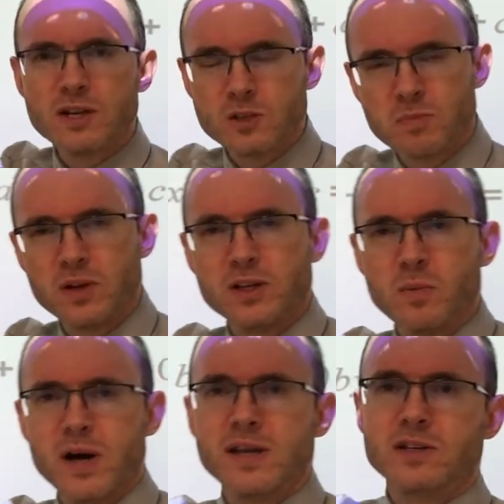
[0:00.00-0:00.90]
just put a dy
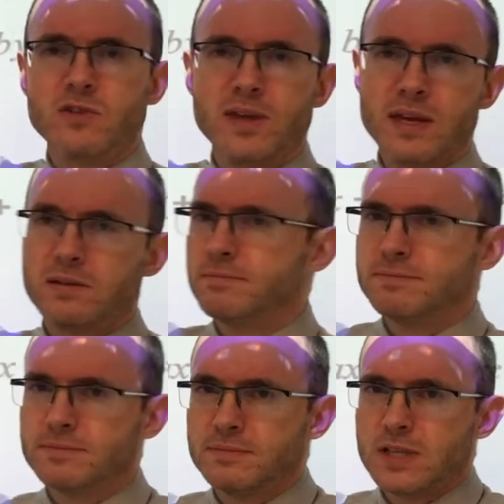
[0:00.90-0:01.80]
dx on the end.
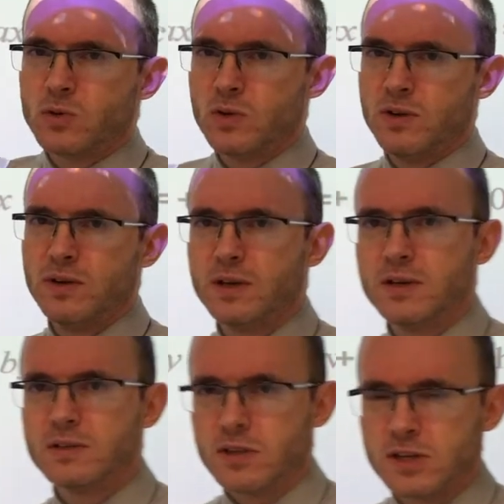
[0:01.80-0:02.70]
That's what we do.
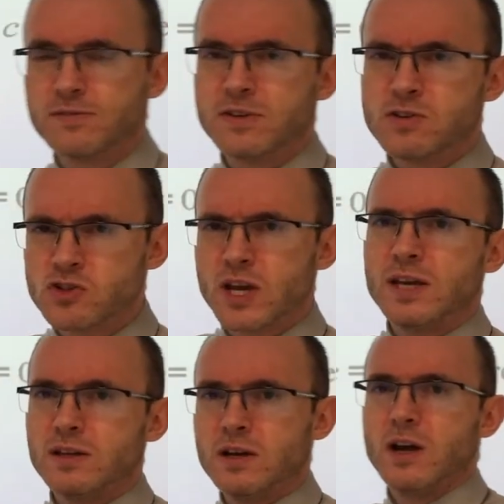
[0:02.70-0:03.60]
So
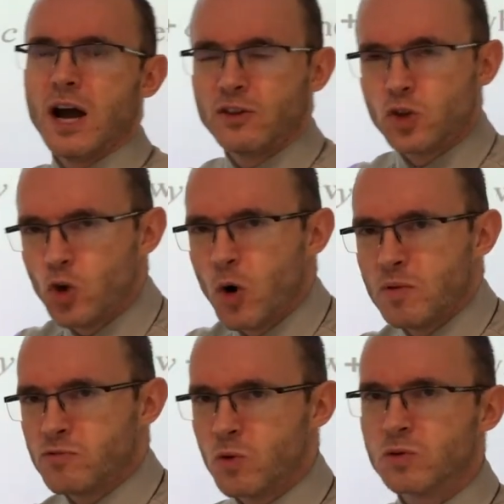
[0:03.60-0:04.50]
differentiate under normal
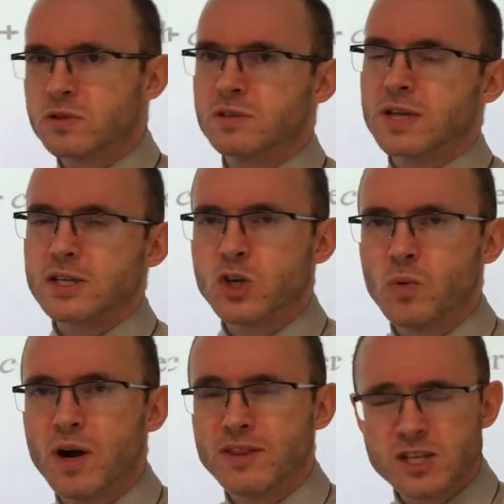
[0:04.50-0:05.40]
rules to get
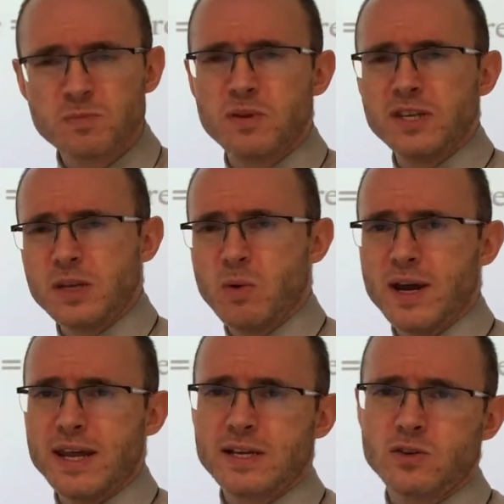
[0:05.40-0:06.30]
2y, then just put the dy
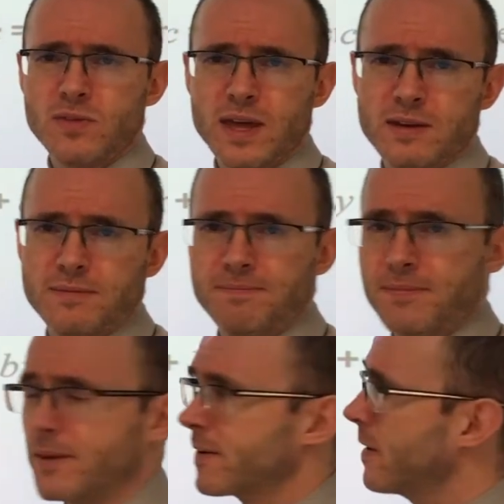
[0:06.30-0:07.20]
dx on the end.
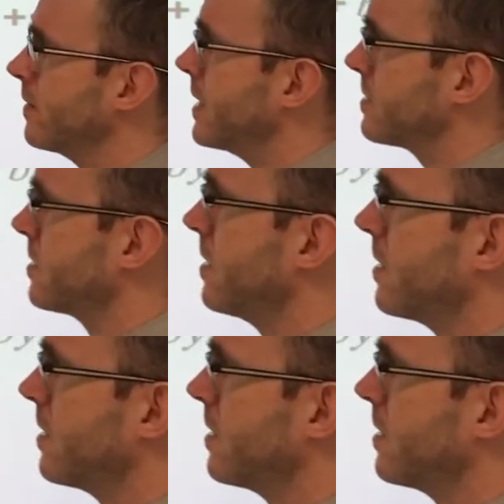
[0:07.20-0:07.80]
Okay, and that's